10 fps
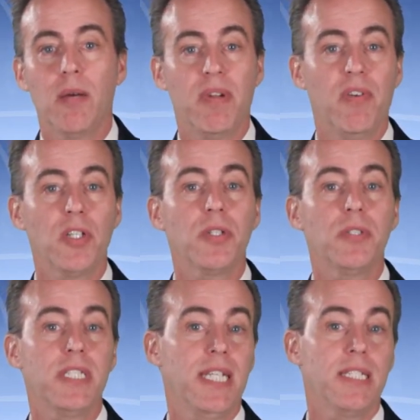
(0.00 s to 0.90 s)
We've also
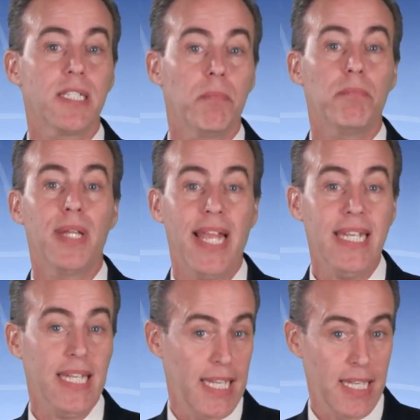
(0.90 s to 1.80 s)
seen some
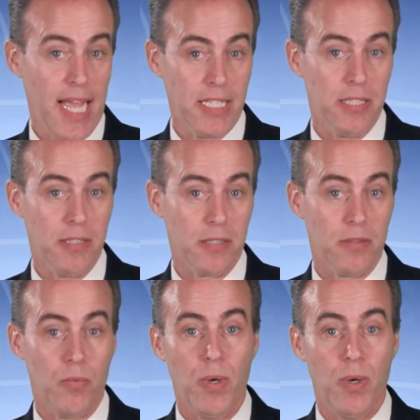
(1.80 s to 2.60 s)
blended indexes,